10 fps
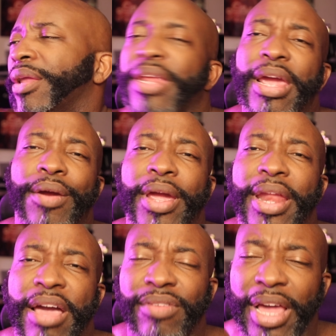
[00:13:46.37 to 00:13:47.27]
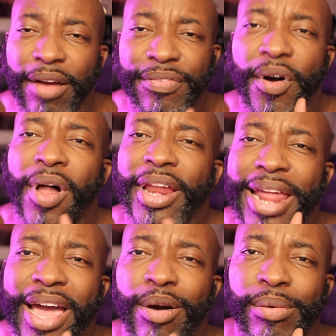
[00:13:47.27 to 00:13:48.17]
Darian have like a falling
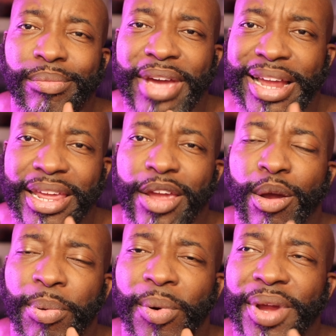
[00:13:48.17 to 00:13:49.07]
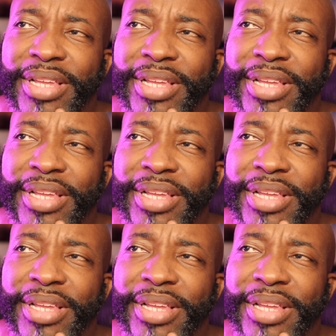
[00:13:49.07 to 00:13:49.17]
out at the airport?